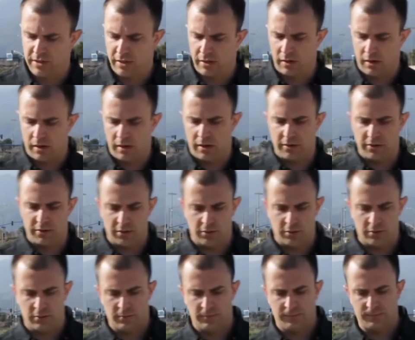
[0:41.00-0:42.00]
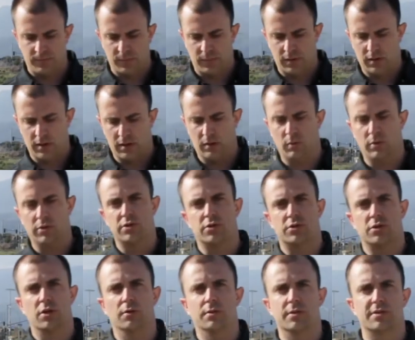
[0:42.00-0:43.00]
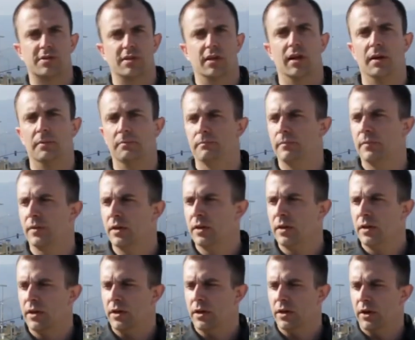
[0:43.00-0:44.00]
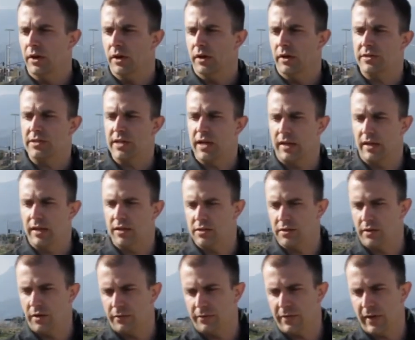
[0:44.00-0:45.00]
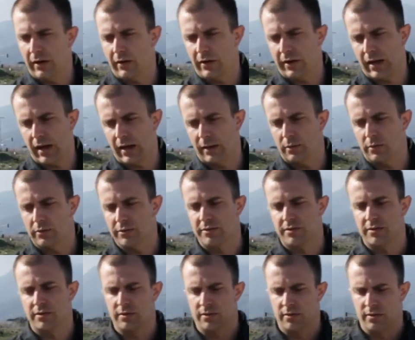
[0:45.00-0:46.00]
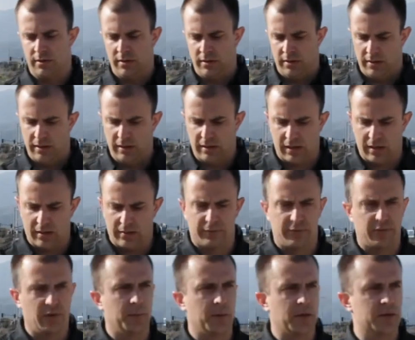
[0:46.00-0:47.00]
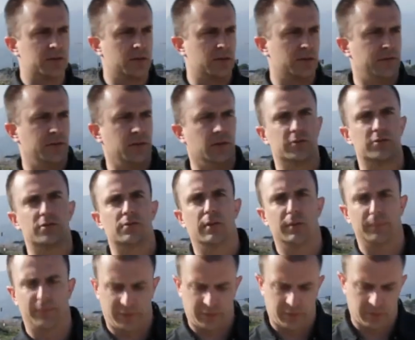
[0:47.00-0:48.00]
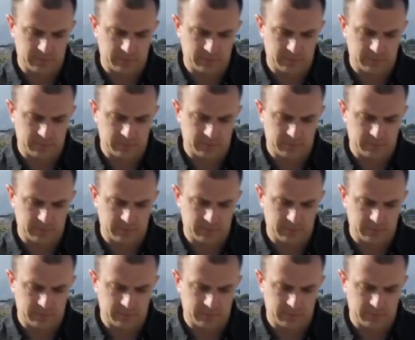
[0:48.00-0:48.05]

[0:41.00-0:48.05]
you're going to do once your show is set up, you're going to take each of your firing cables that come from each of the field strips,